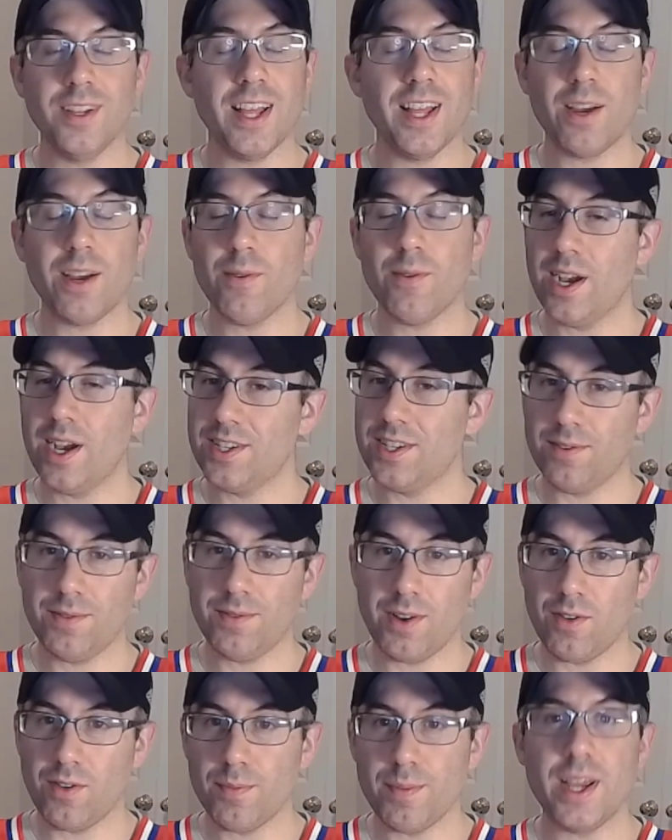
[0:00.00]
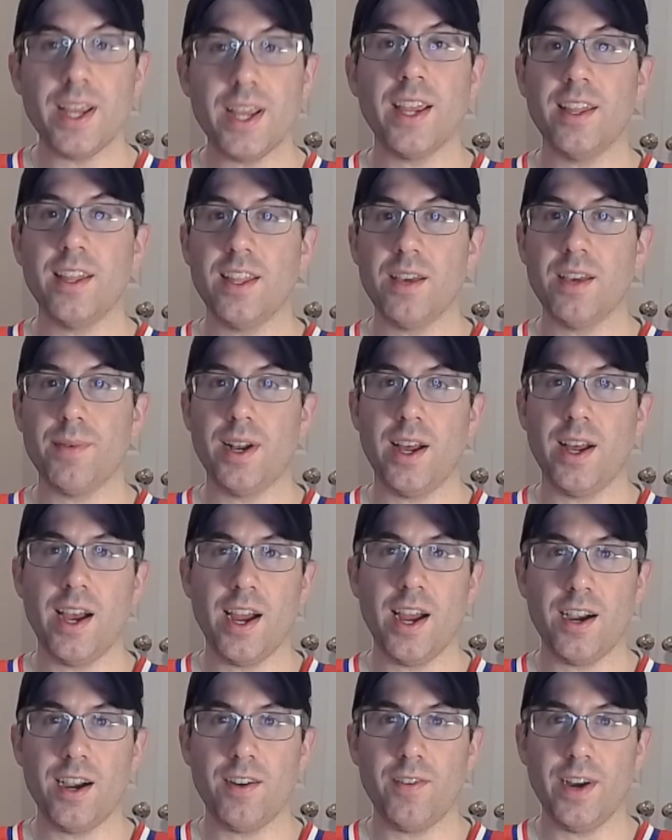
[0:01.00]
Likewise, if they were making them at a
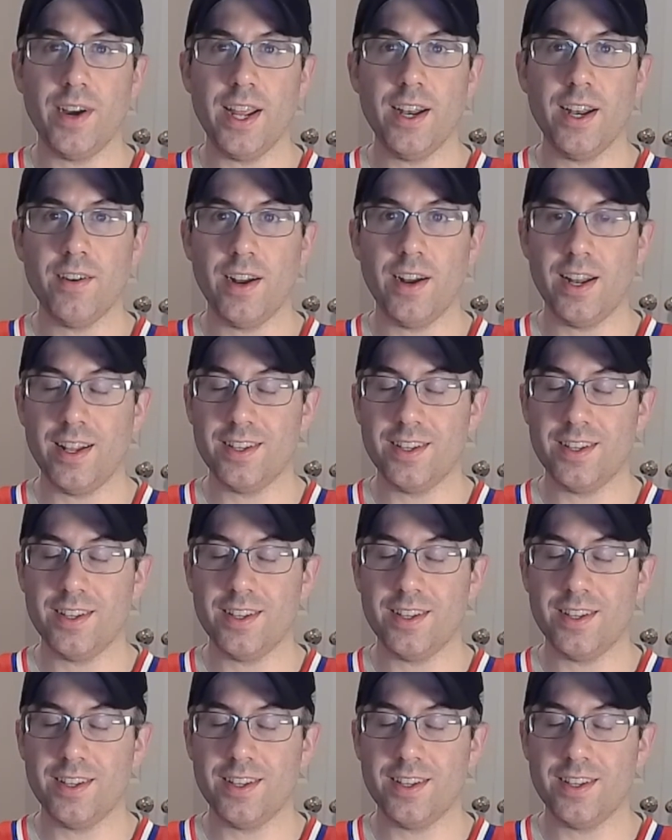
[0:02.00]
higher rate, right?